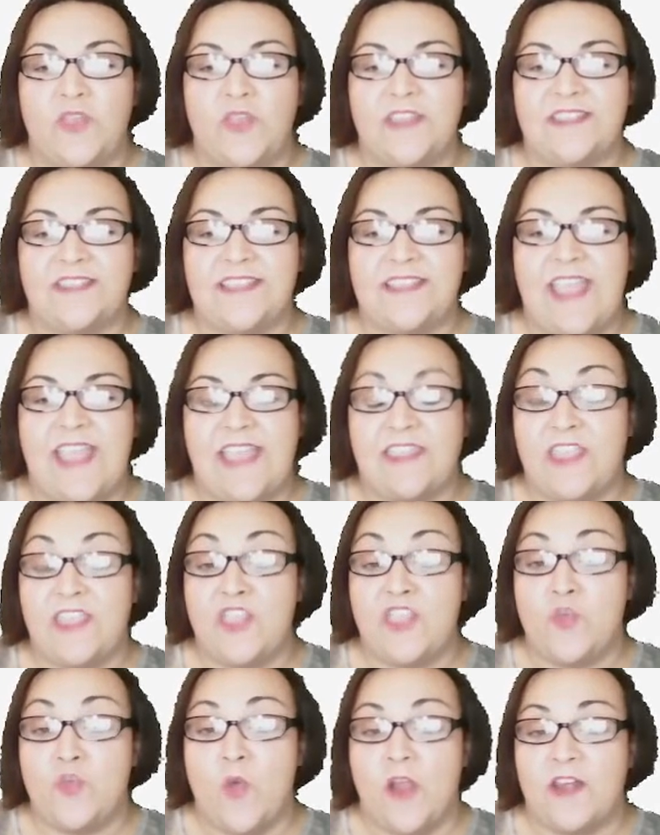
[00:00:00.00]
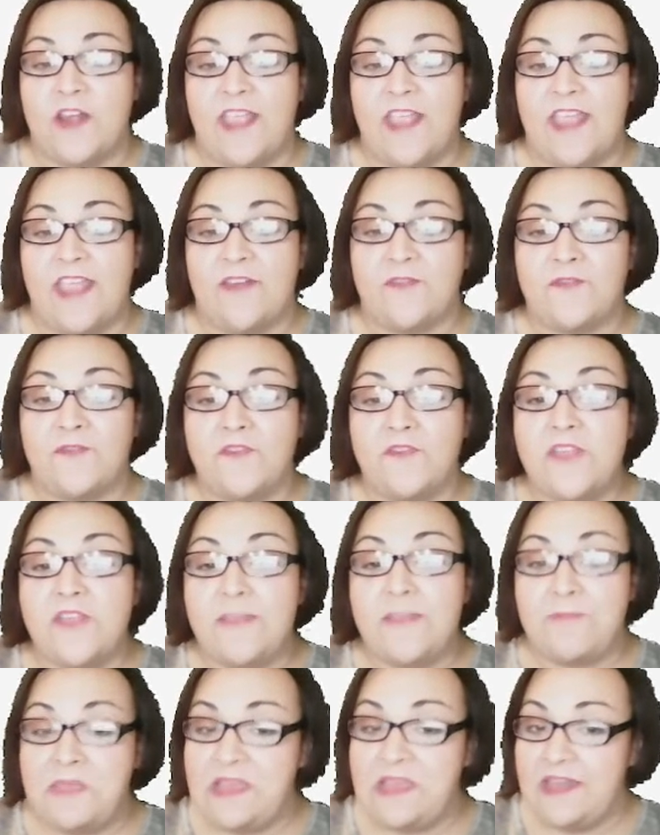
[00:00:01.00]
can scan the QR to get a free
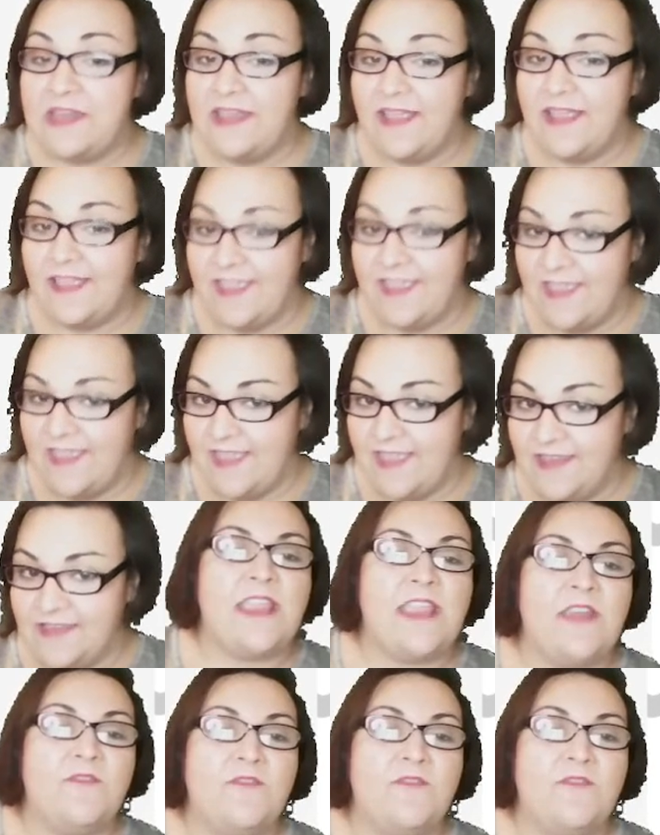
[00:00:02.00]
media kit.